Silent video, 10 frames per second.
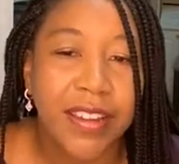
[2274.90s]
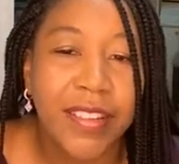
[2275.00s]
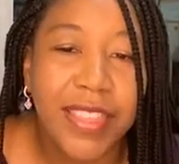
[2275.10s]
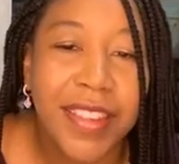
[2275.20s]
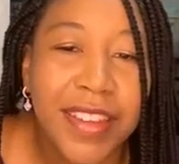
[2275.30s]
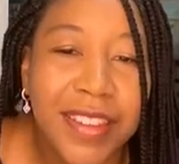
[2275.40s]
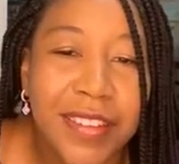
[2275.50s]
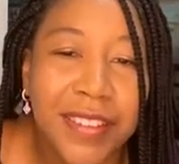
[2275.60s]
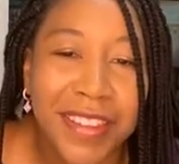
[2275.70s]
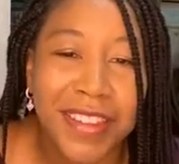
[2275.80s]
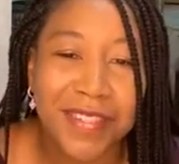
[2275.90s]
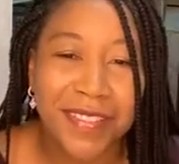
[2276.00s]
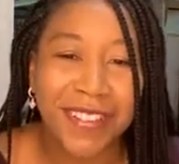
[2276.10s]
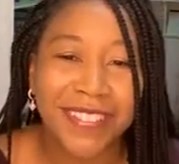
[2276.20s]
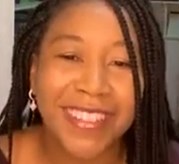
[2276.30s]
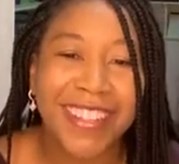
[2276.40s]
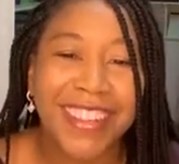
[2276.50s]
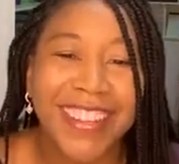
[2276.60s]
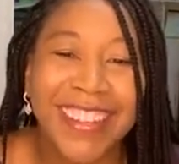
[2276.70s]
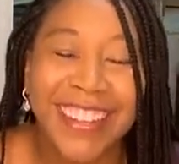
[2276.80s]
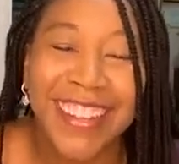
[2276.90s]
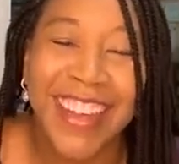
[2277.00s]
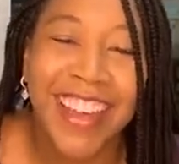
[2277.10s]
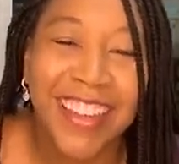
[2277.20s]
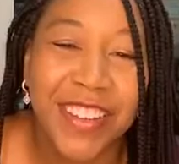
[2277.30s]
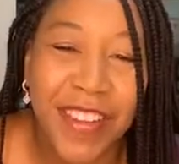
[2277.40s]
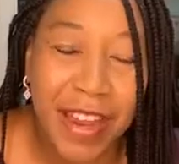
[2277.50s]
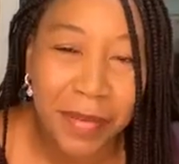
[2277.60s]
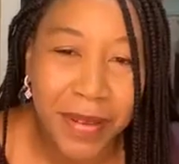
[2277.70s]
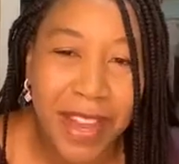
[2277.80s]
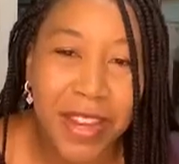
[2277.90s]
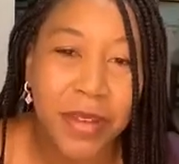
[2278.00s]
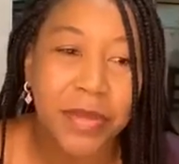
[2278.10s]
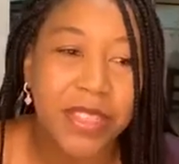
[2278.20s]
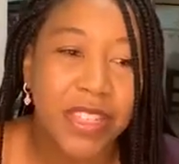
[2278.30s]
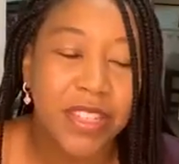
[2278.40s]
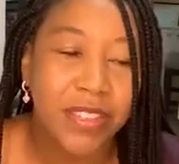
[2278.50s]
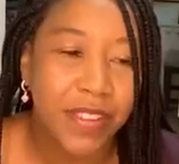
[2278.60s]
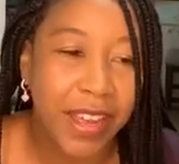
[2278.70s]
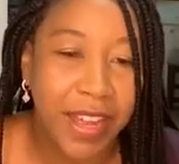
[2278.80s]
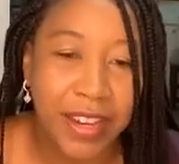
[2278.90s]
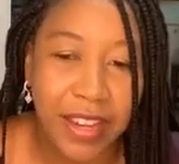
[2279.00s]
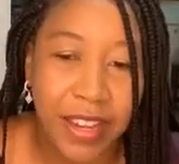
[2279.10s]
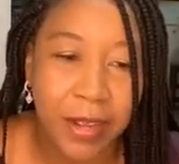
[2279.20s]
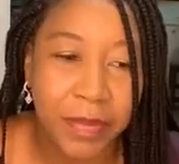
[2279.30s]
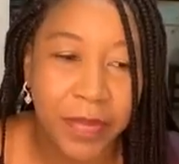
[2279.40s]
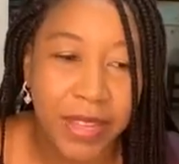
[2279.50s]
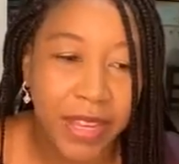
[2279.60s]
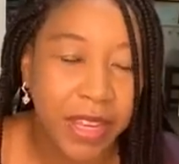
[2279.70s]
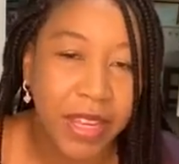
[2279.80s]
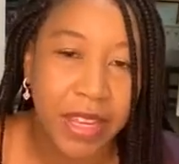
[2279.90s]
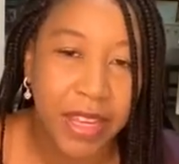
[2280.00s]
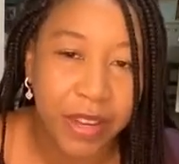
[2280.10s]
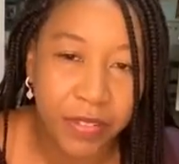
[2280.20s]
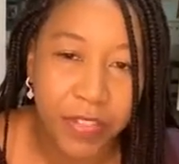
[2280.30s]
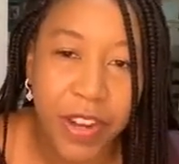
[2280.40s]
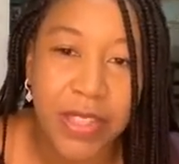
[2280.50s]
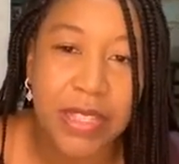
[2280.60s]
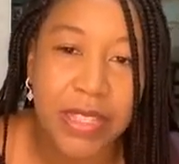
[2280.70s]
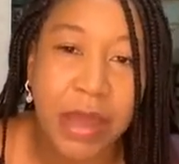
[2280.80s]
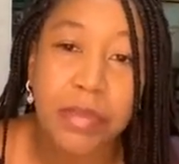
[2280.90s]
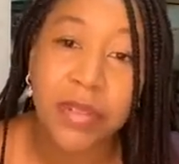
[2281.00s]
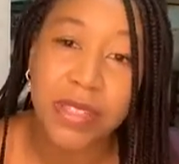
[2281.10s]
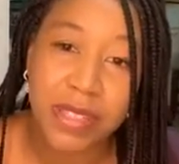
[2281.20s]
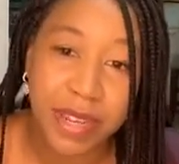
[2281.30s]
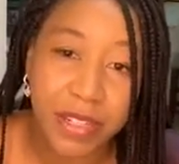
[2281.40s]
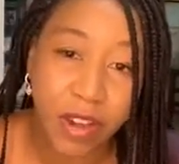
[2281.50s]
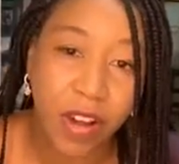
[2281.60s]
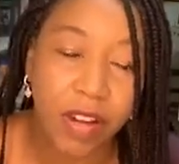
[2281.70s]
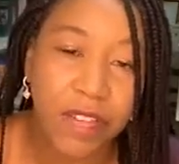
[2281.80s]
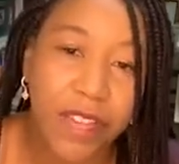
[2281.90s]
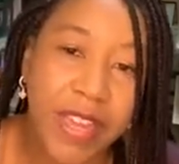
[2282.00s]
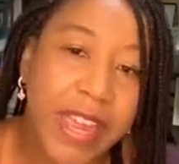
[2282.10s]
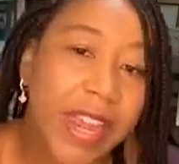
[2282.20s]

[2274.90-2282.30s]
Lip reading: Oh, thank you, Mommy. You've had a biopsy, you've had further samples sent off.